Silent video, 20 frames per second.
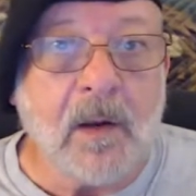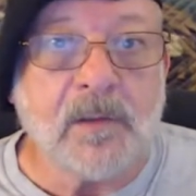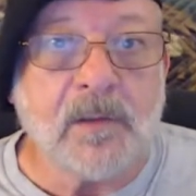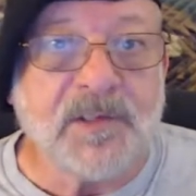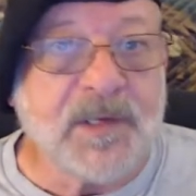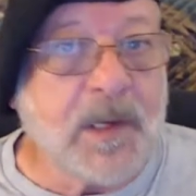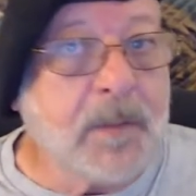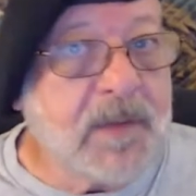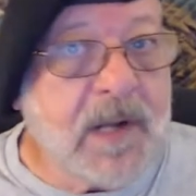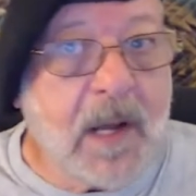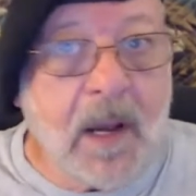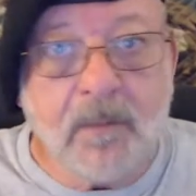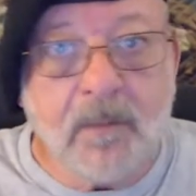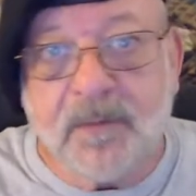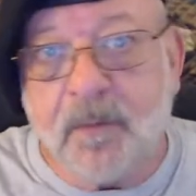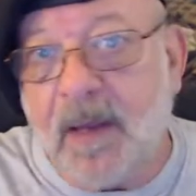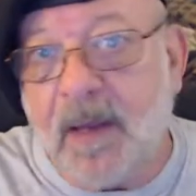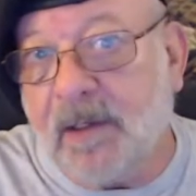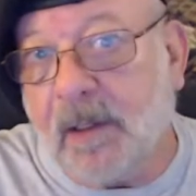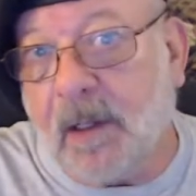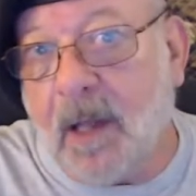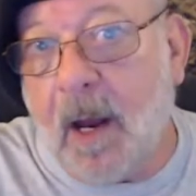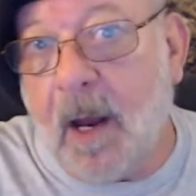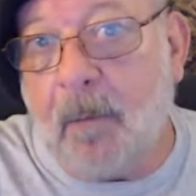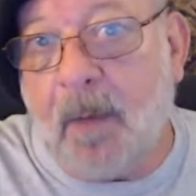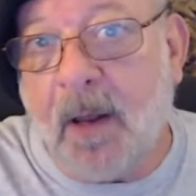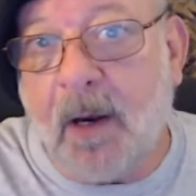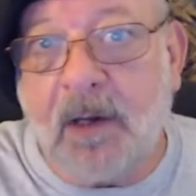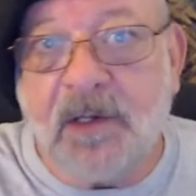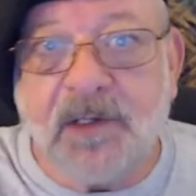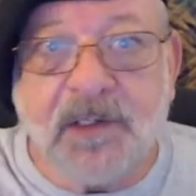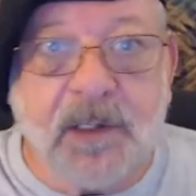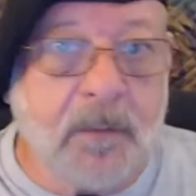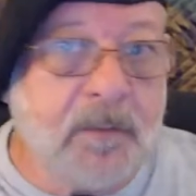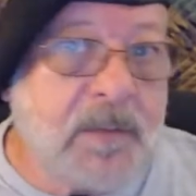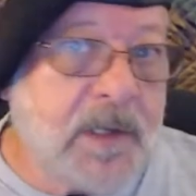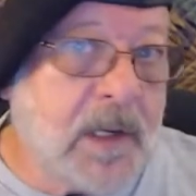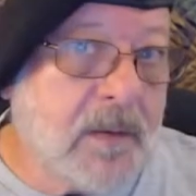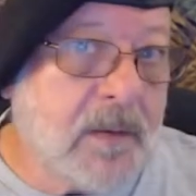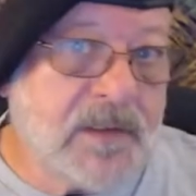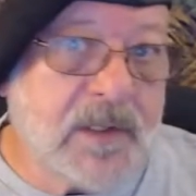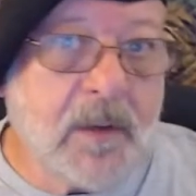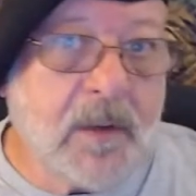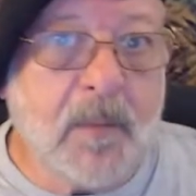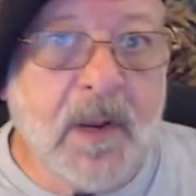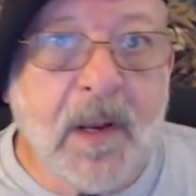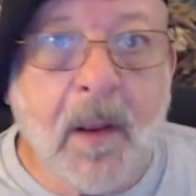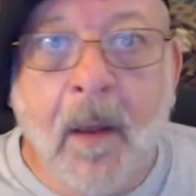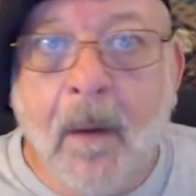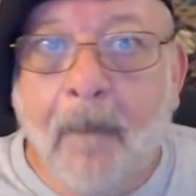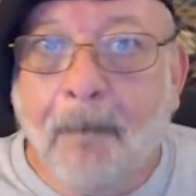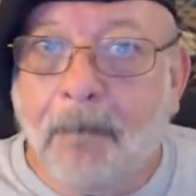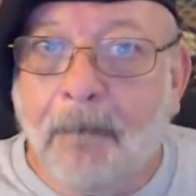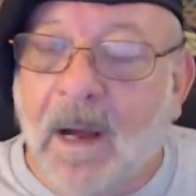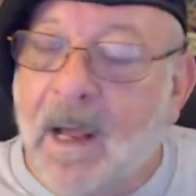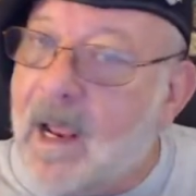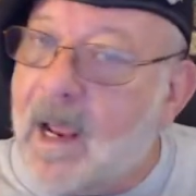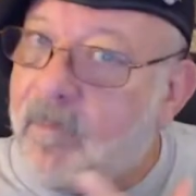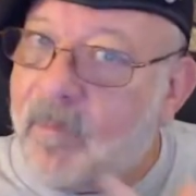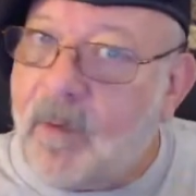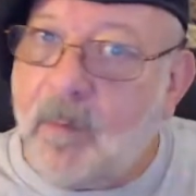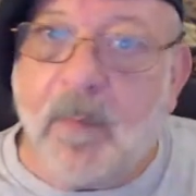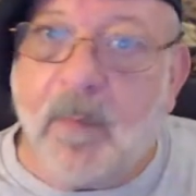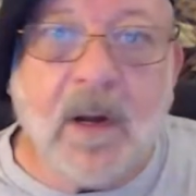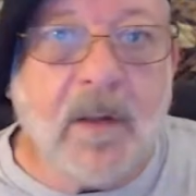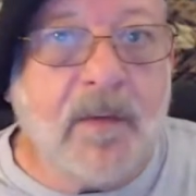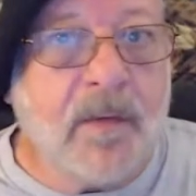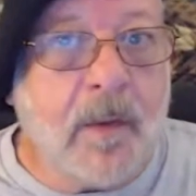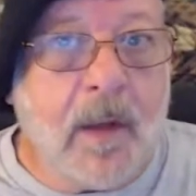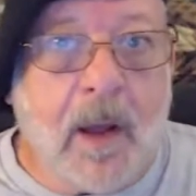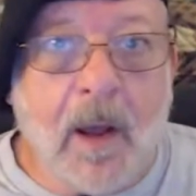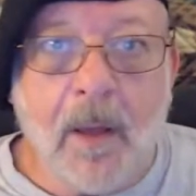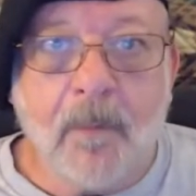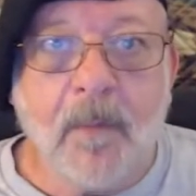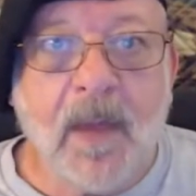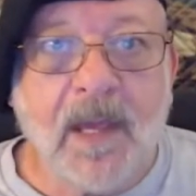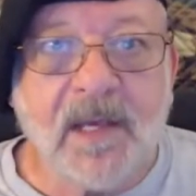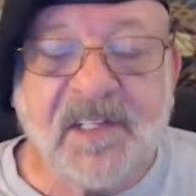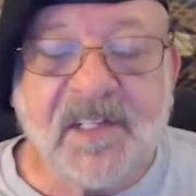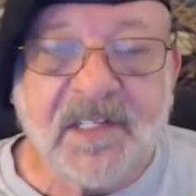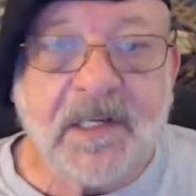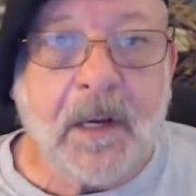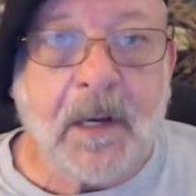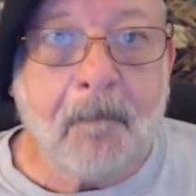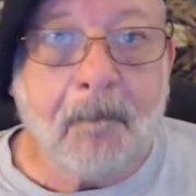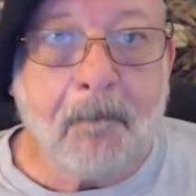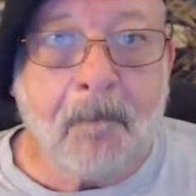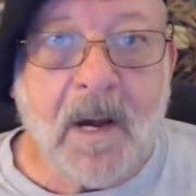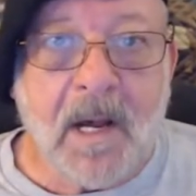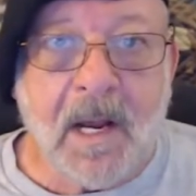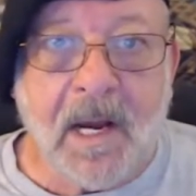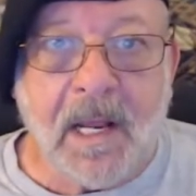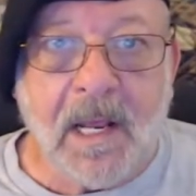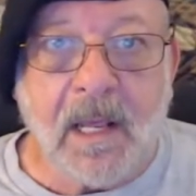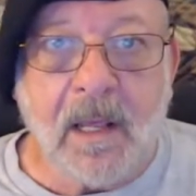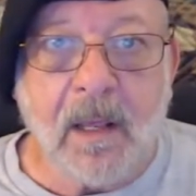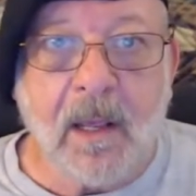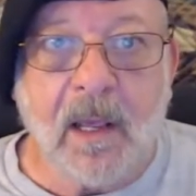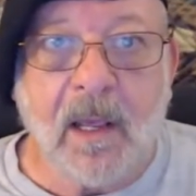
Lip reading: Sometimes make a lot of money, sometimes I make, but every month I make some money.